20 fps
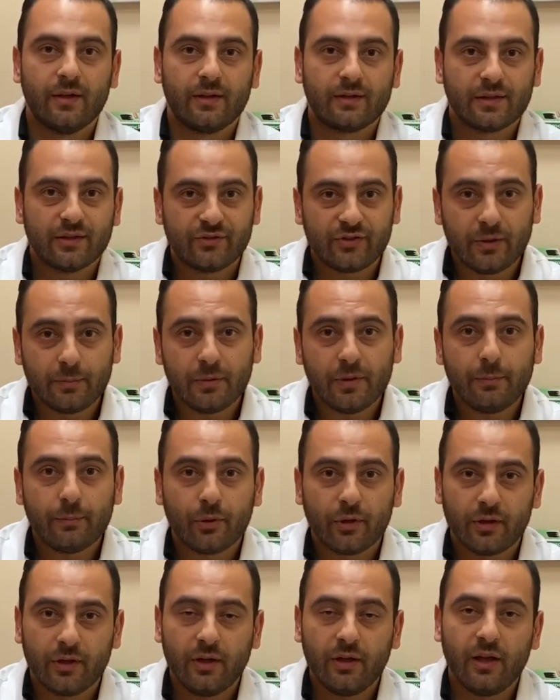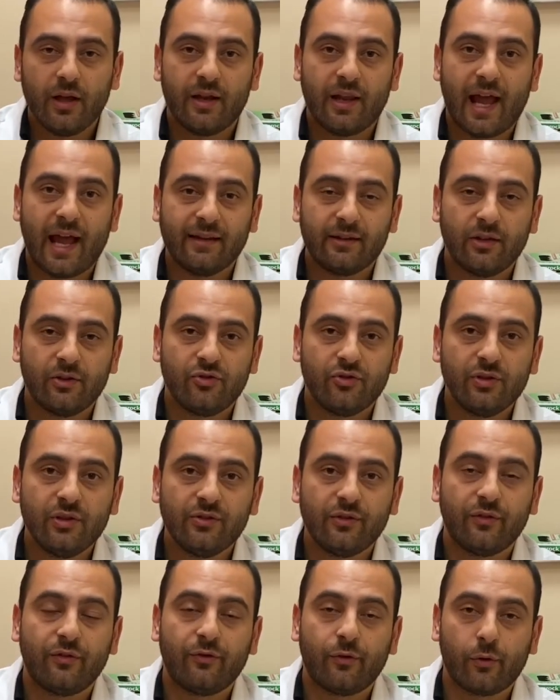To simply put it, an antigen
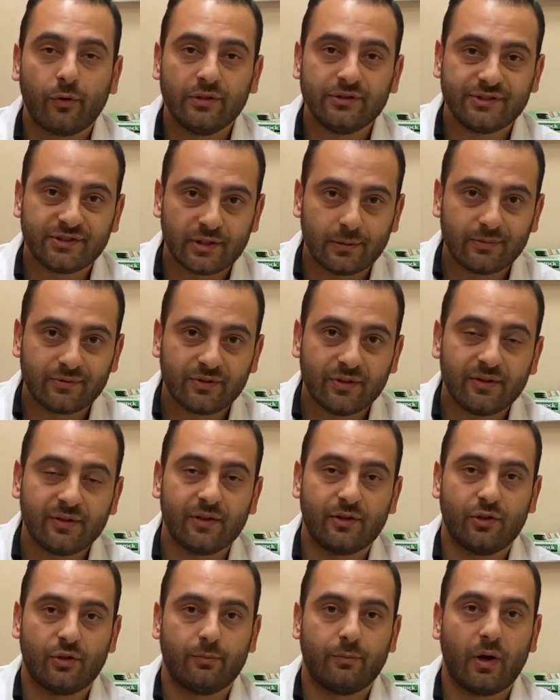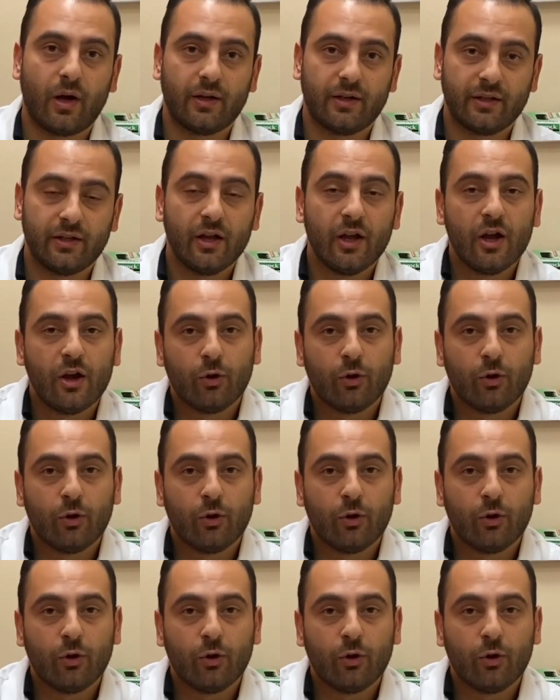is a foreign substance in your body,